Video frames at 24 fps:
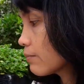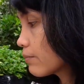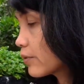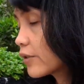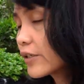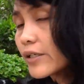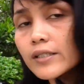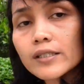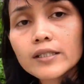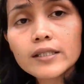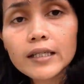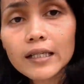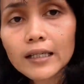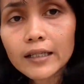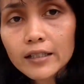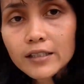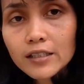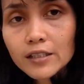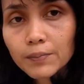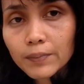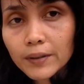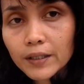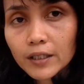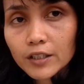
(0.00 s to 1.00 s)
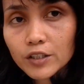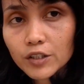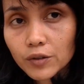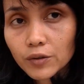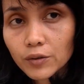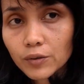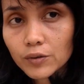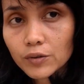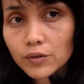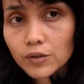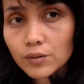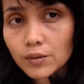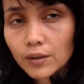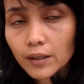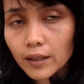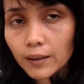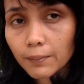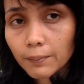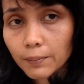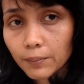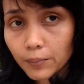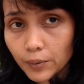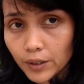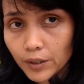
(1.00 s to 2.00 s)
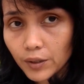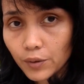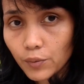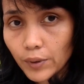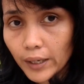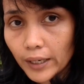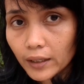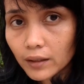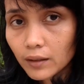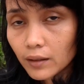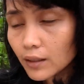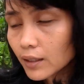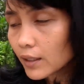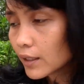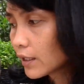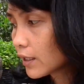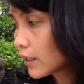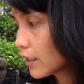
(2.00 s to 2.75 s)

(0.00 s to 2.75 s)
Brazilian spinach grows pretty well